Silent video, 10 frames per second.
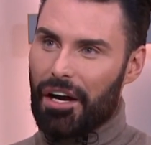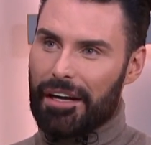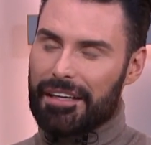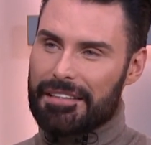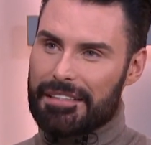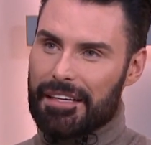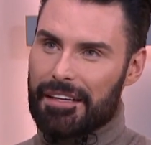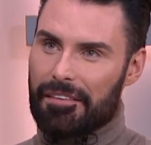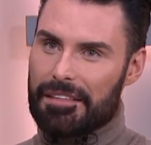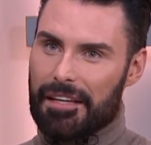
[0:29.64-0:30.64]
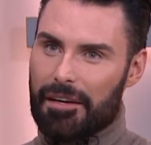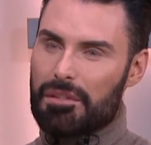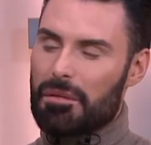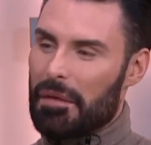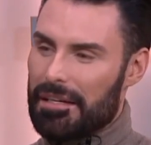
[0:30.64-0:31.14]
I can sit there and say it
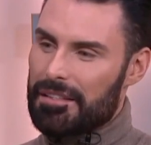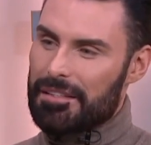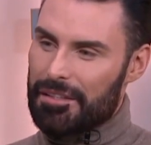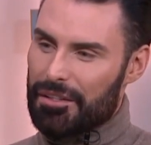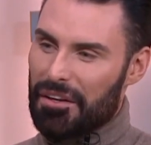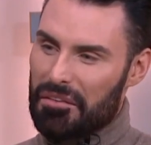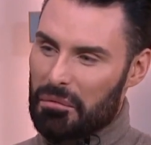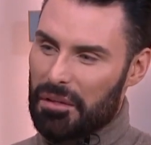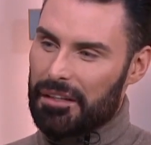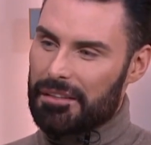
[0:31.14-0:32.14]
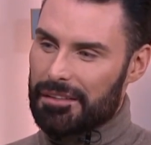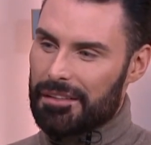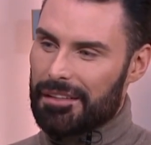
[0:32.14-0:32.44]
was the best decision I ever made.